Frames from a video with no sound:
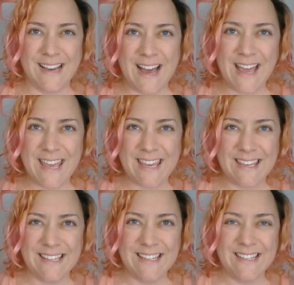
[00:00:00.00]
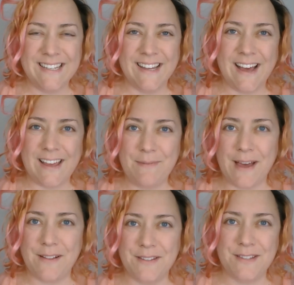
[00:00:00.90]
Hi, I'm
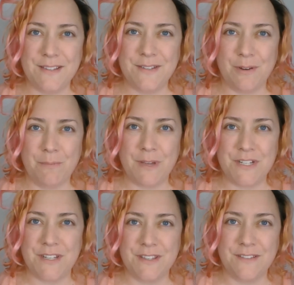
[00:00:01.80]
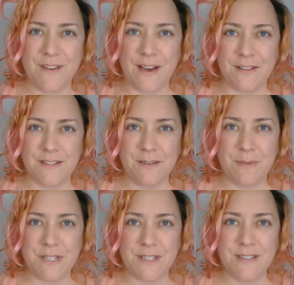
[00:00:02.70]
Allison Stewart Bishens of Allison
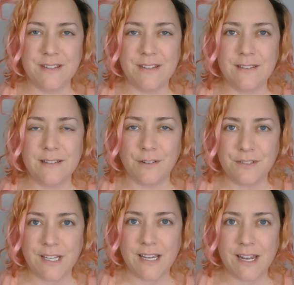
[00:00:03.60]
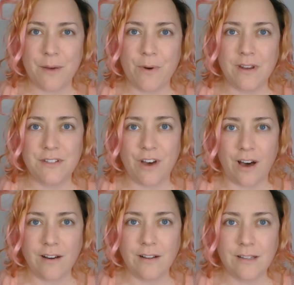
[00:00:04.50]
Bishens Consulting, and I want to
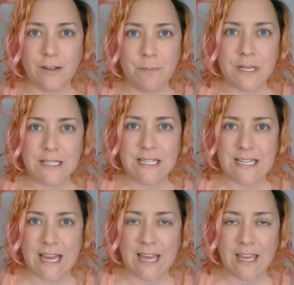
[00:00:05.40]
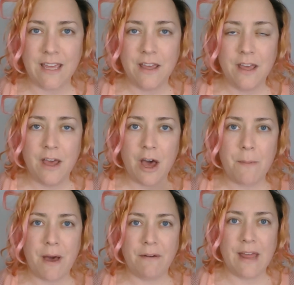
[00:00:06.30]
talk a little bit today
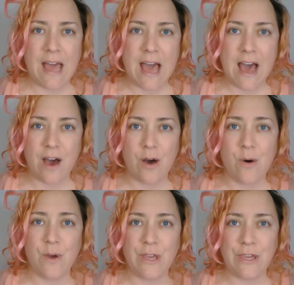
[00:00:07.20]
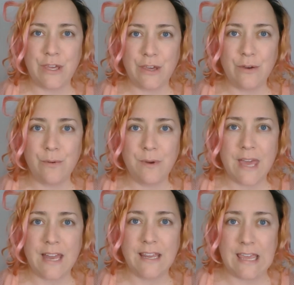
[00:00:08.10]
about how you
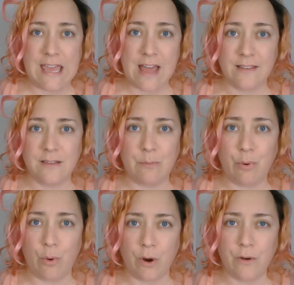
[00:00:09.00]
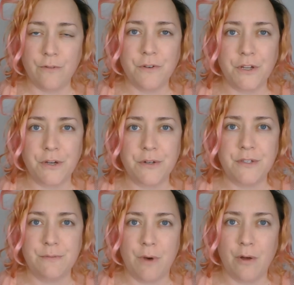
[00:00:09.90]
can get support for your
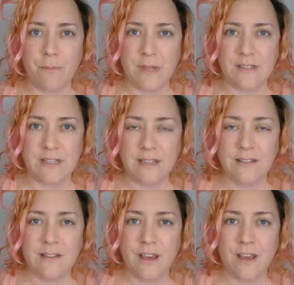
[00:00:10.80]
small business